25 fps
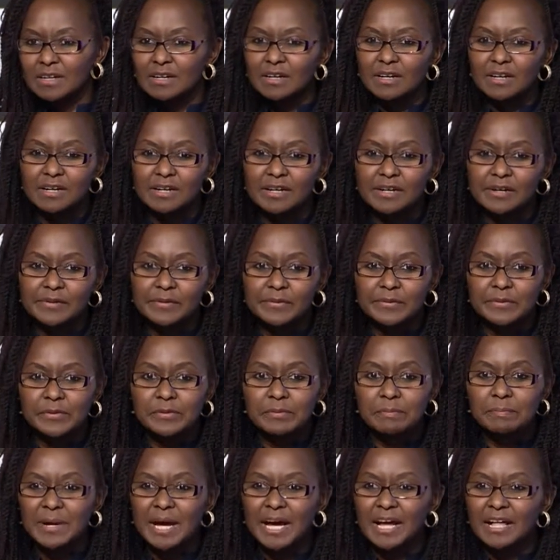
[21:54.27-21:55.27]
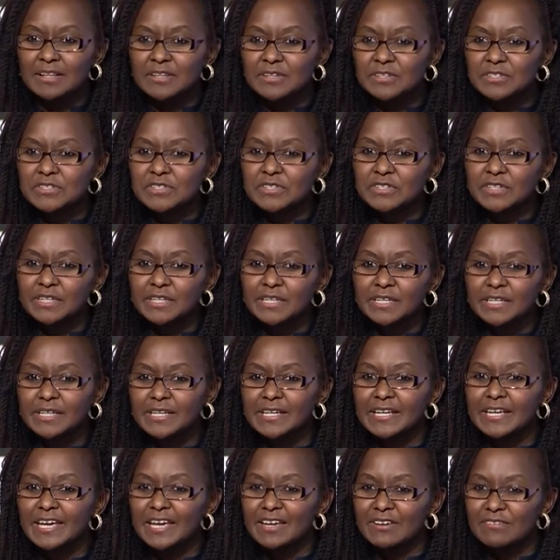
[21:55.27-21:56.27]
uh, biology,
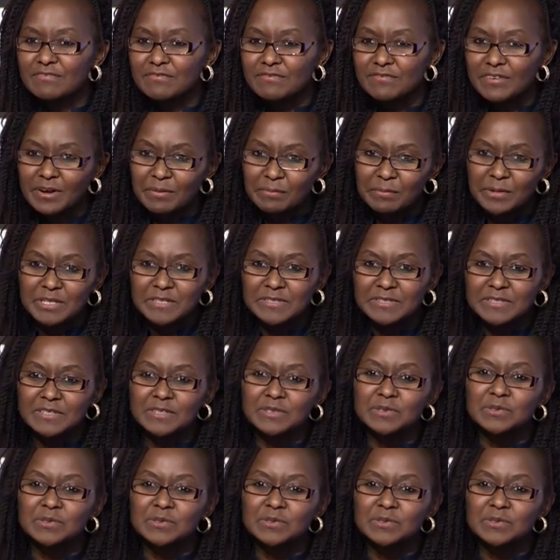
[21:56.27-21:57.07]
and pharmacy